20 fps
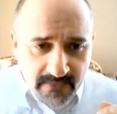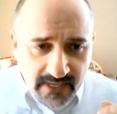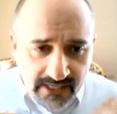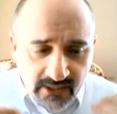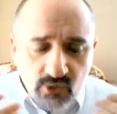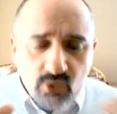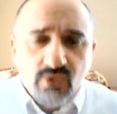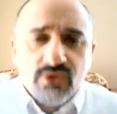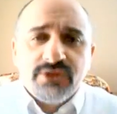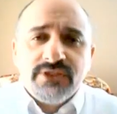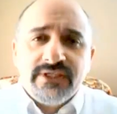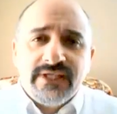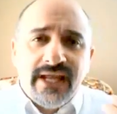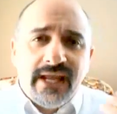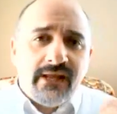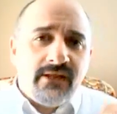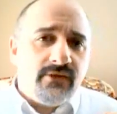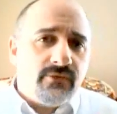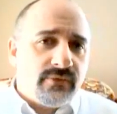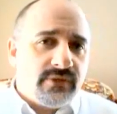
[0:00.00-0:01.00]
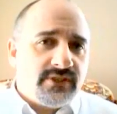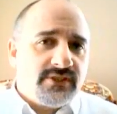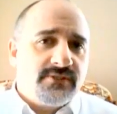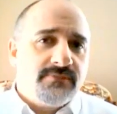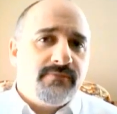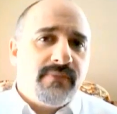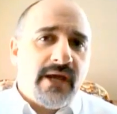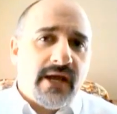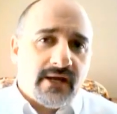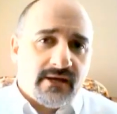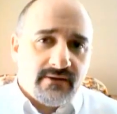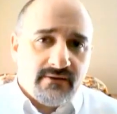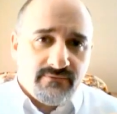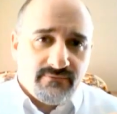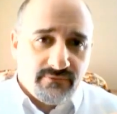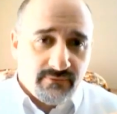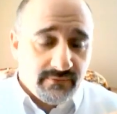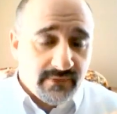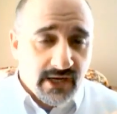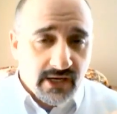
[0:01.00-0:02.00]
in order to gain the respect
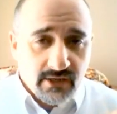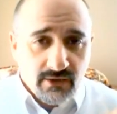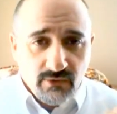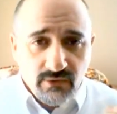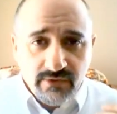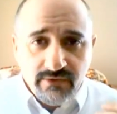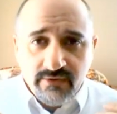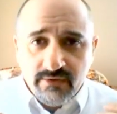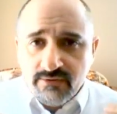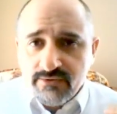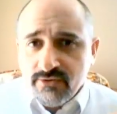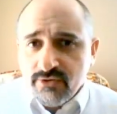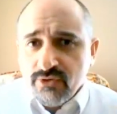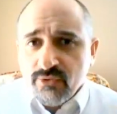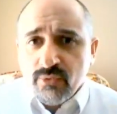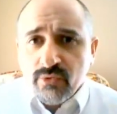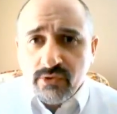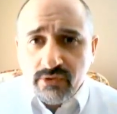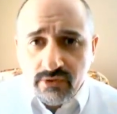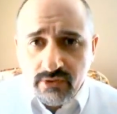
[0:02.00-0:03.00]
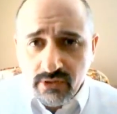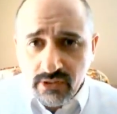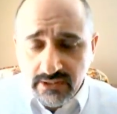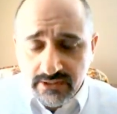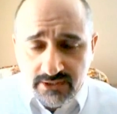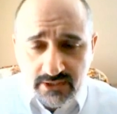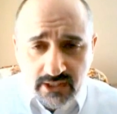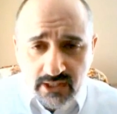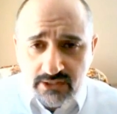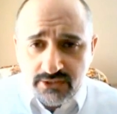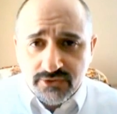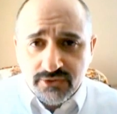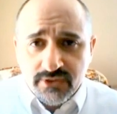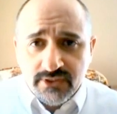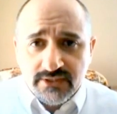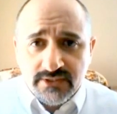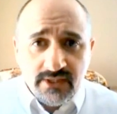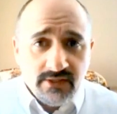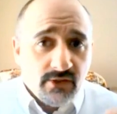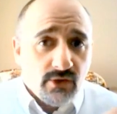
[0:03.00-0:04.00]
from not only the third world
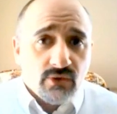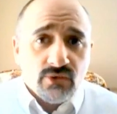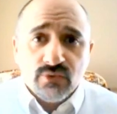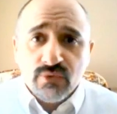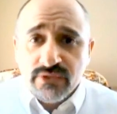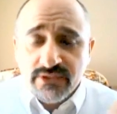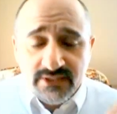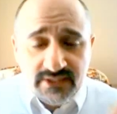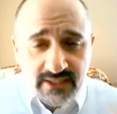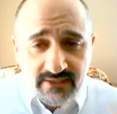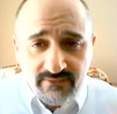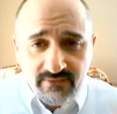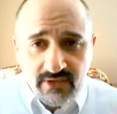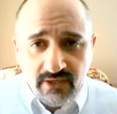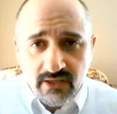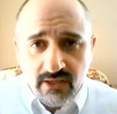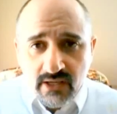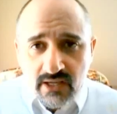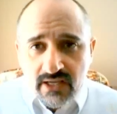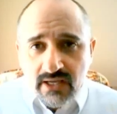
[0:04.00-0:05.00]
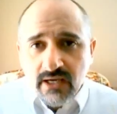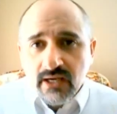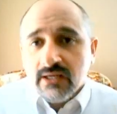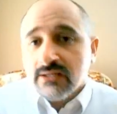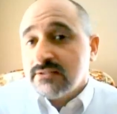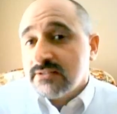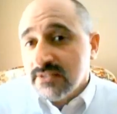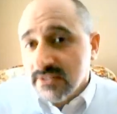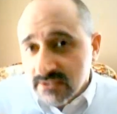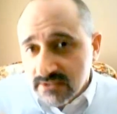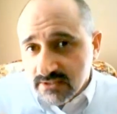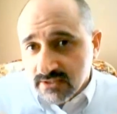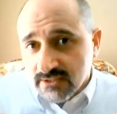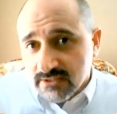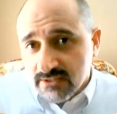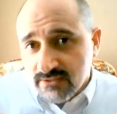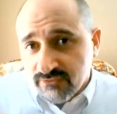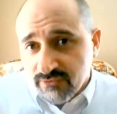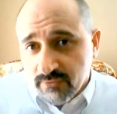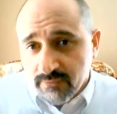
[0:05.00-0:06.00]
countries and those receiving
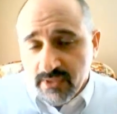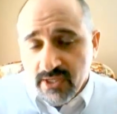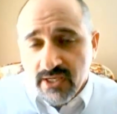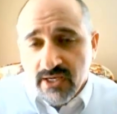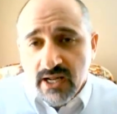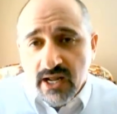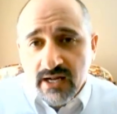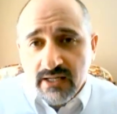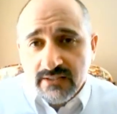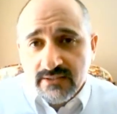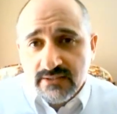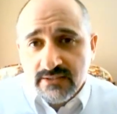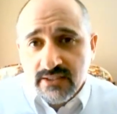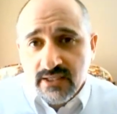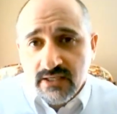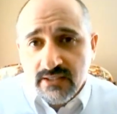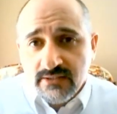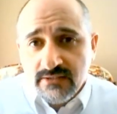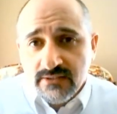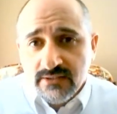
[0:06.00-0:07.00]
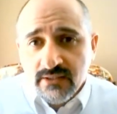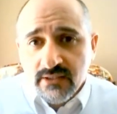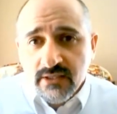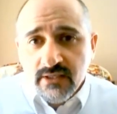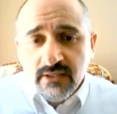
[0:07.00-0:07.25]
assistance from the United States,